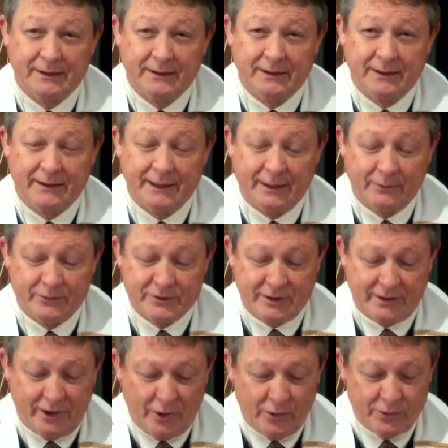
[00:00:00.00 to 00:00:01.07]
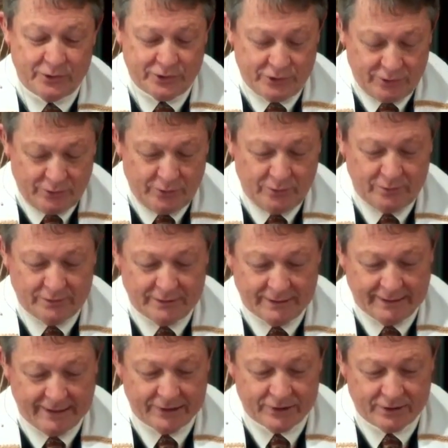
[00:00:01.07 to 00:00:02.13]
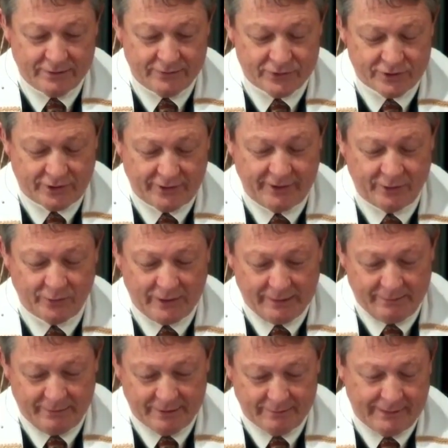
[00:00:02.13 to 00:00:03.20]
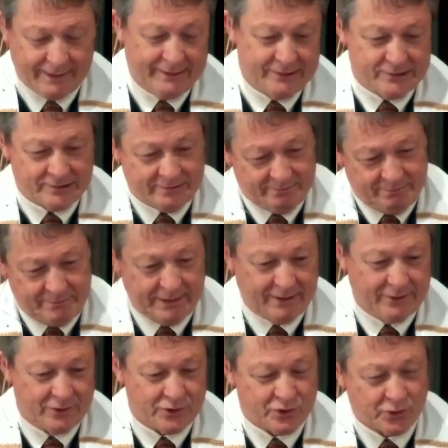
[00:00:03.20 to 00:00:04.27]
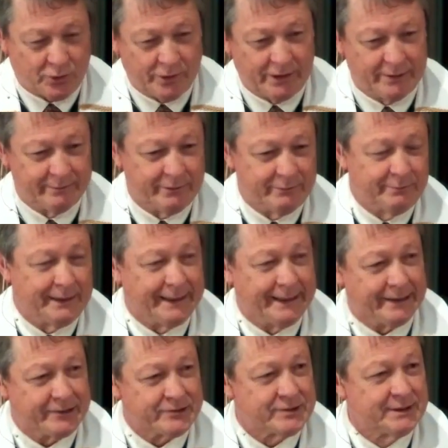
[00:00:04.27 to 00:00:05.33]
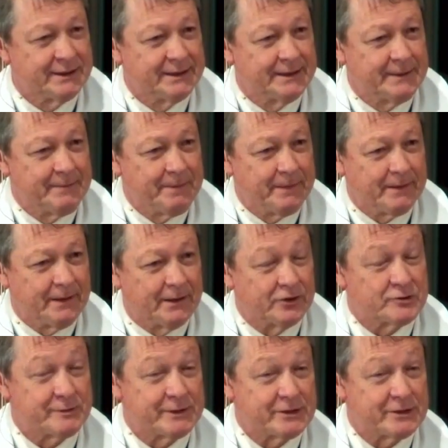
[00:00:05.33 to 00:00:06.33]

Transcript: and that was a loan to the nation of Saudi Arabia by this big consortium of banks. And there's been